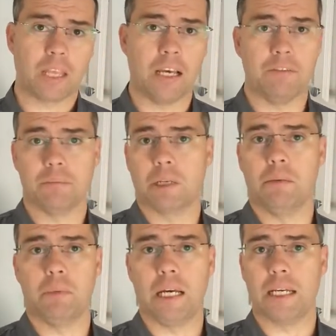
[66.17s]
Have them
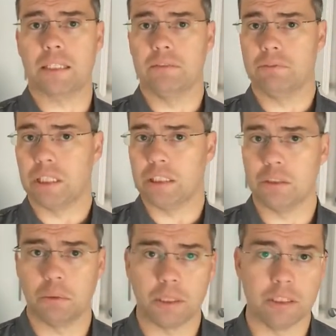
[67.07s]
come back and tell you
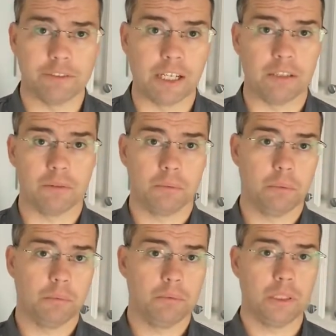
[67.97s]
where
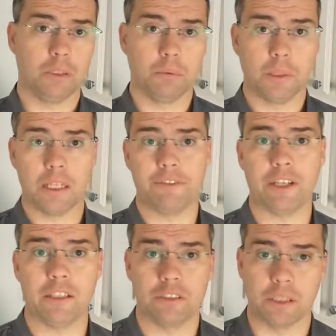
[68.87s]
where they
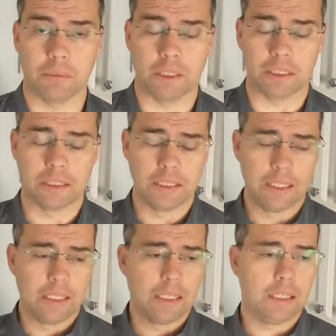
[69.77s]
found something.
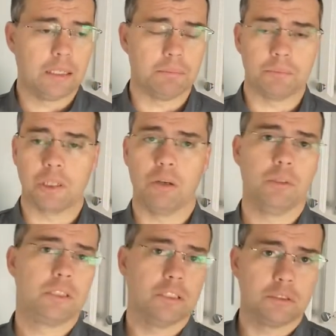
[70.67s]
Go
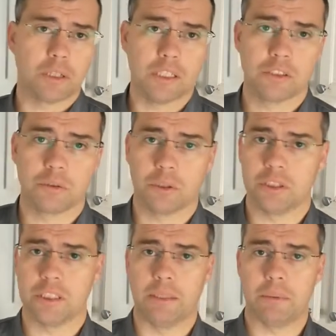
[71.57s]
into the dry storage,
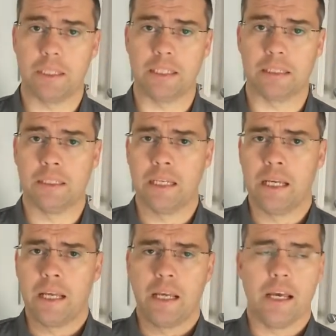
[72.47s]
same thing.
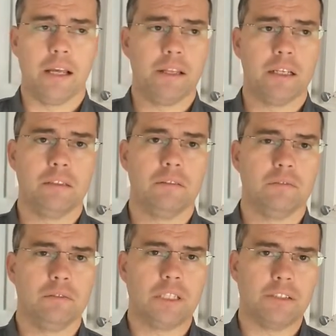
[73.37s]
And then
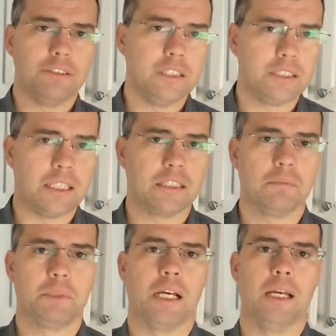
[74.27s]
definitely take some
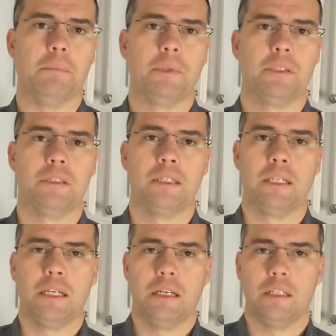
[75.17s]
time,
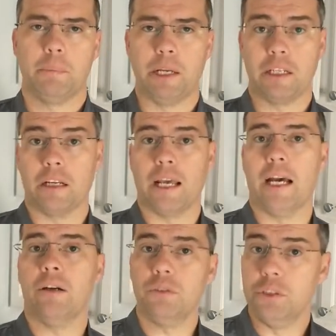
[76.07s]
depending on
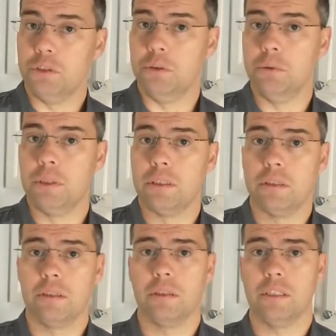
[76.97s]
how new
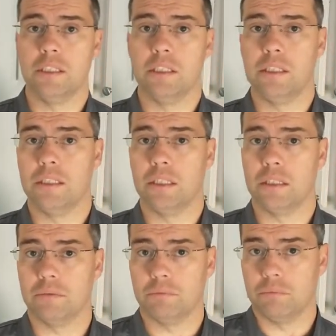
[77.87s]

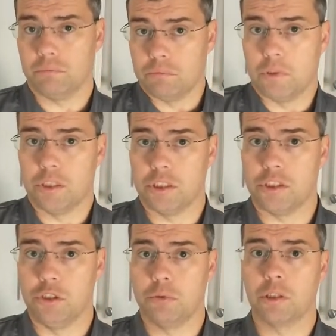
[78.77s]
this
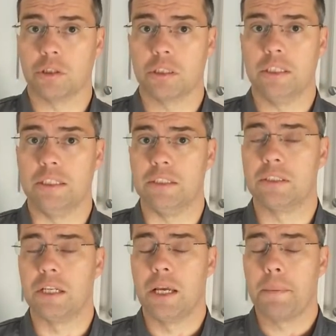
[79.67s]
new cook is,